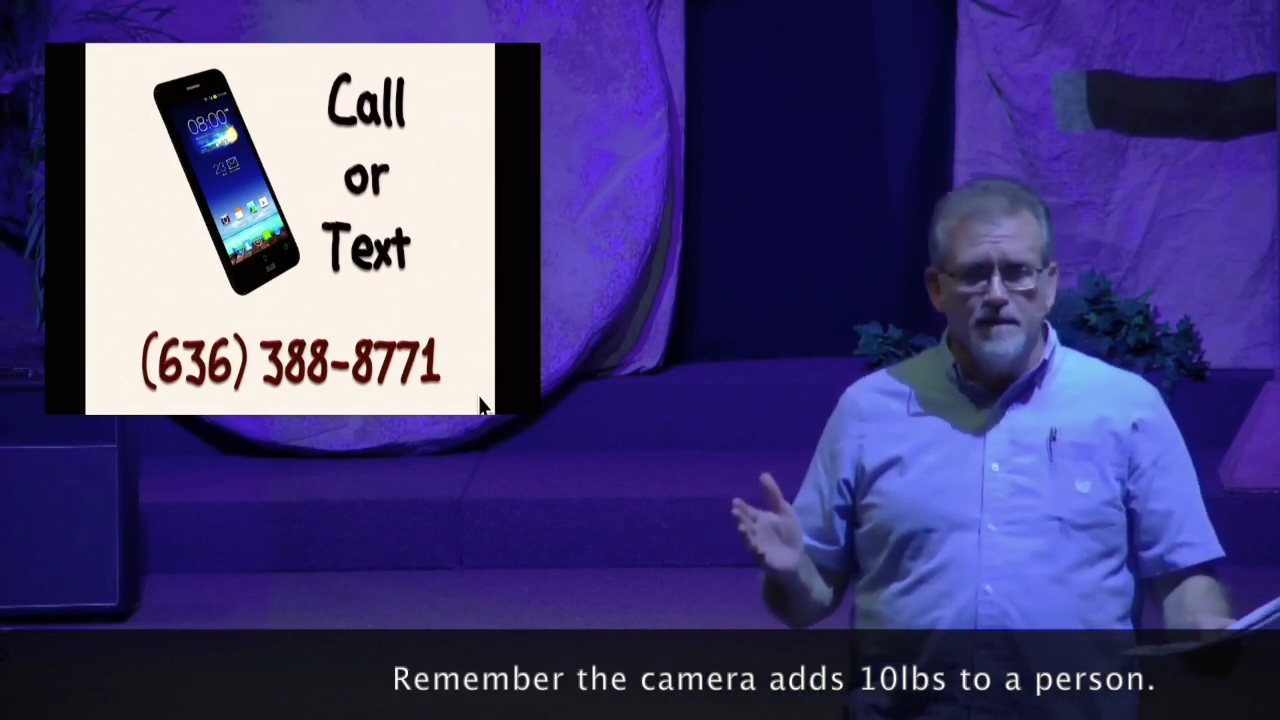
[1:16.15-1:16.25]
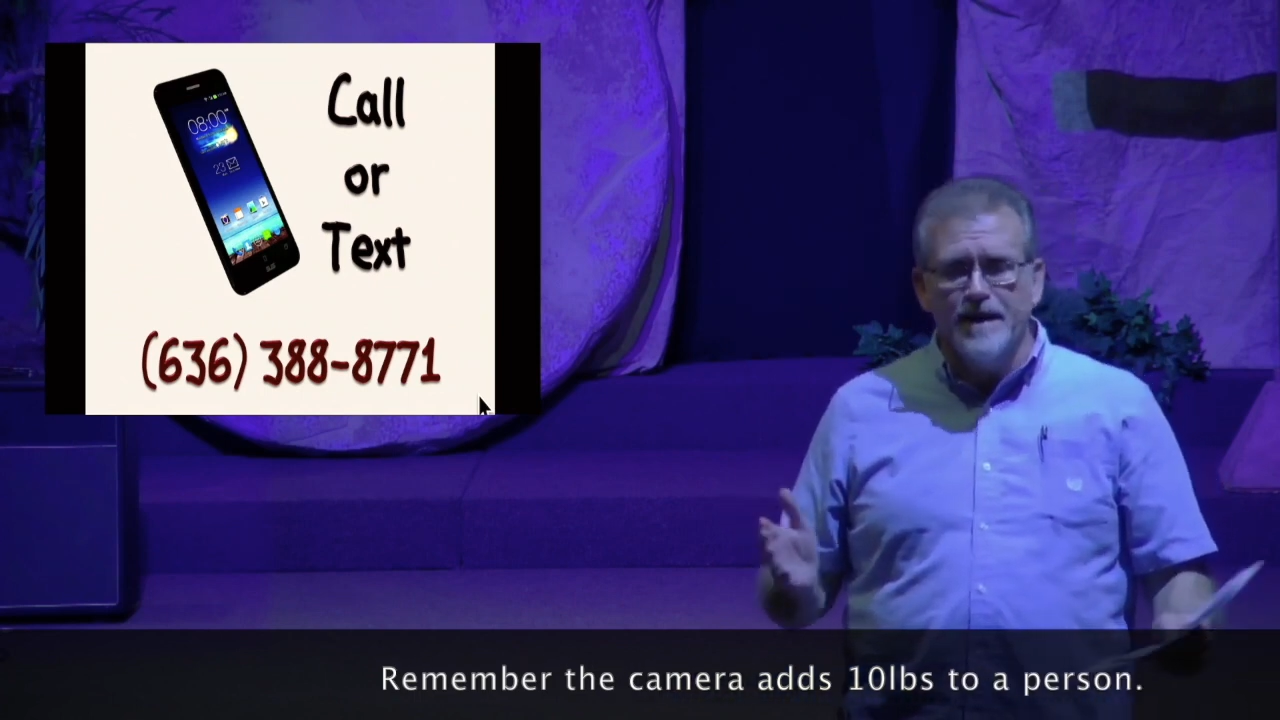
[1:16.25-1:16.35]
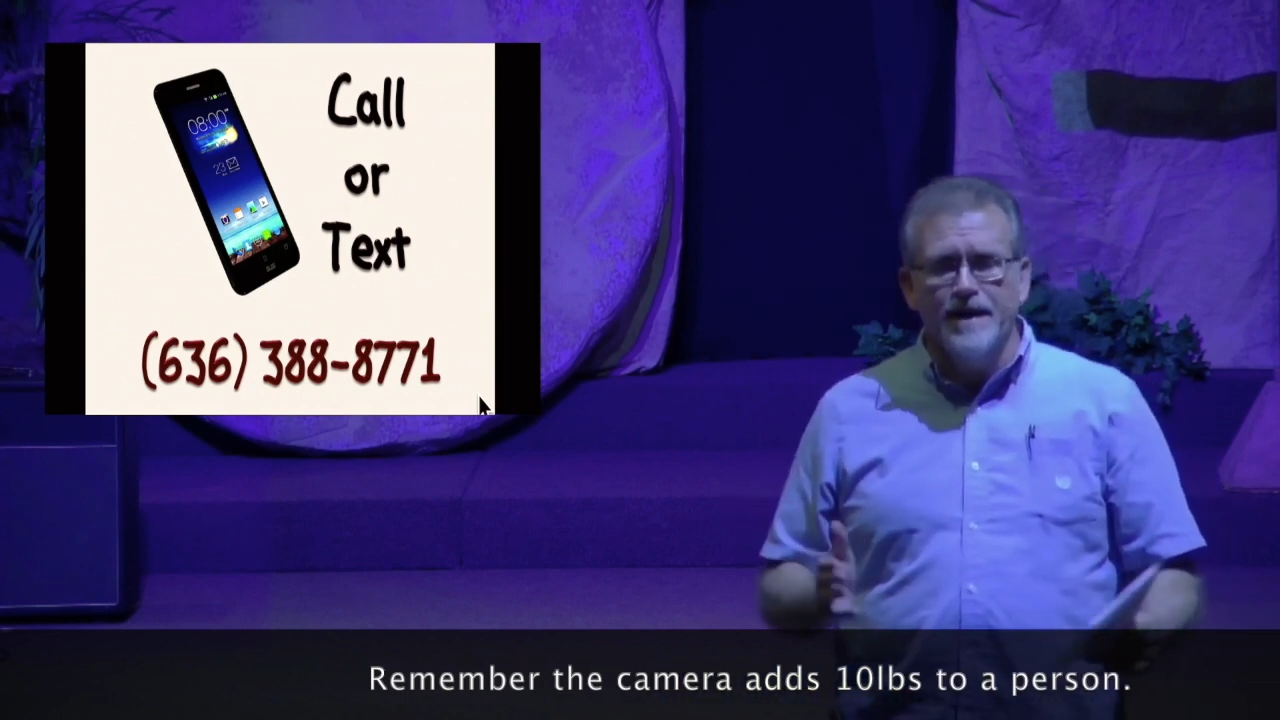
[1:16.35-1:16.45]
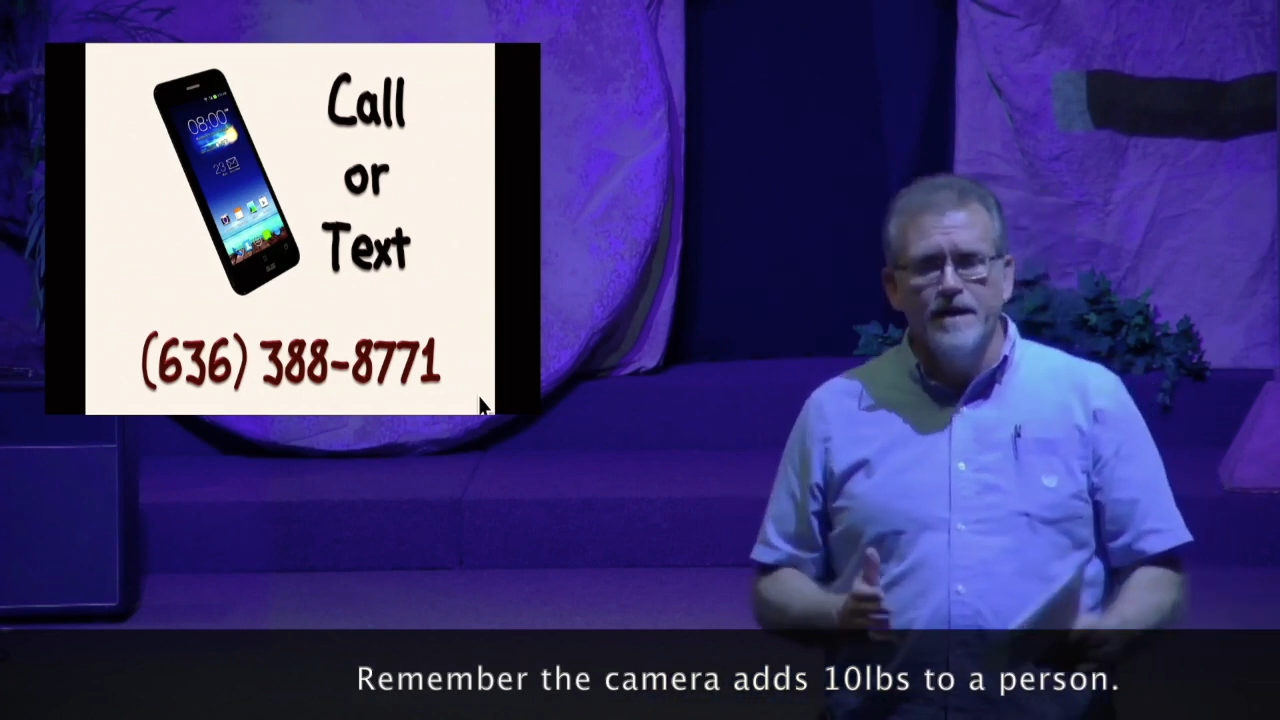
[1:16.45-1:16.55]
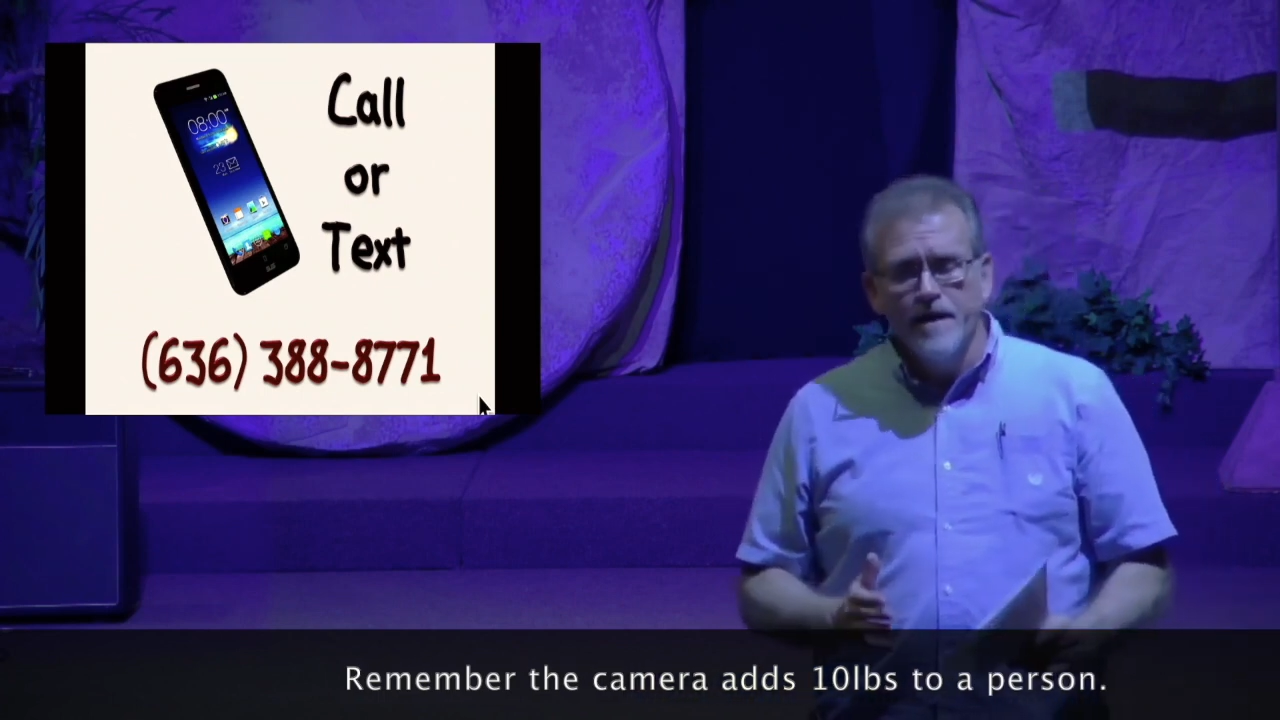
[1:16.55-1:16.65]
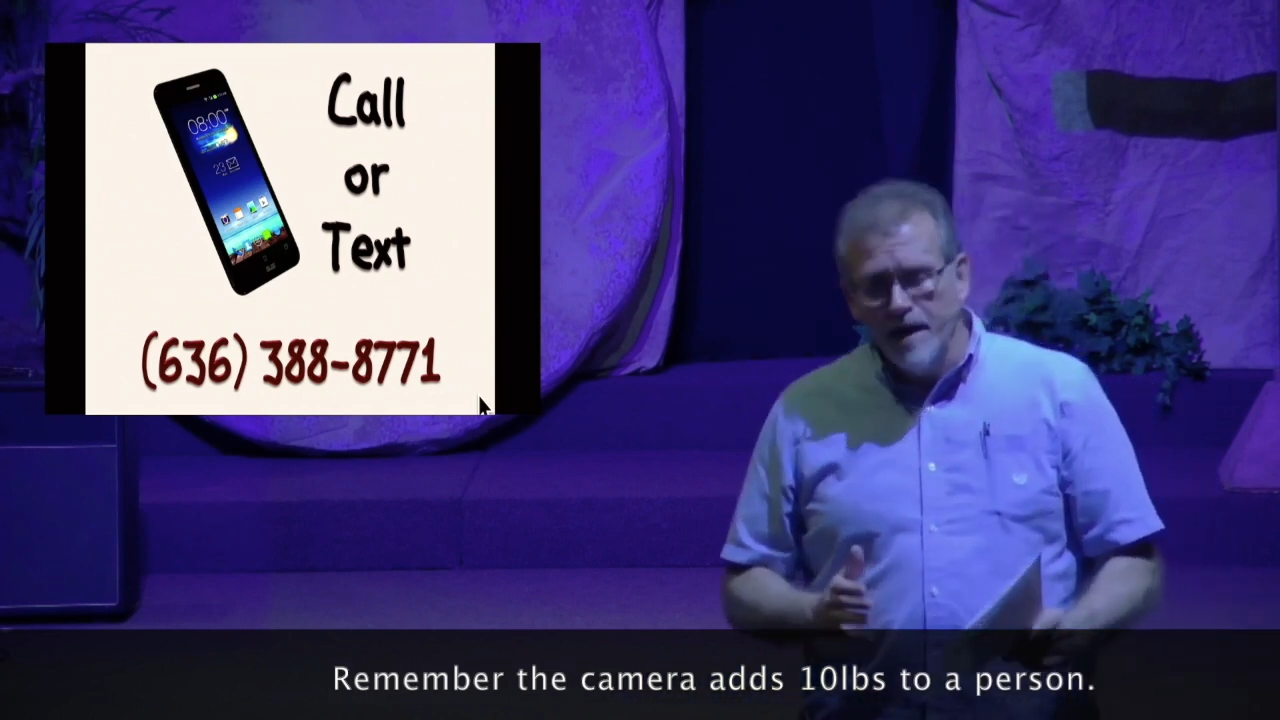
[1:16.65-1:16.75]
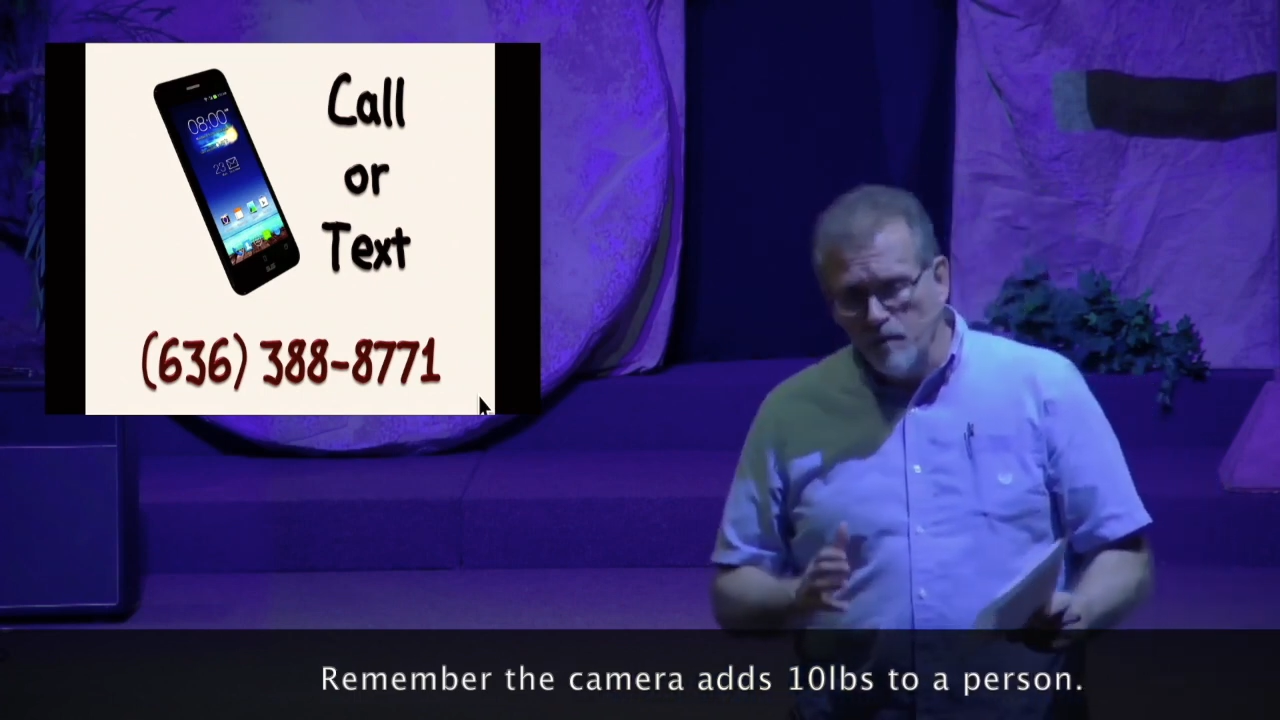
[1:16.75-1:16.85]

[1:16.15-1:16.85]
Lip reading: of me,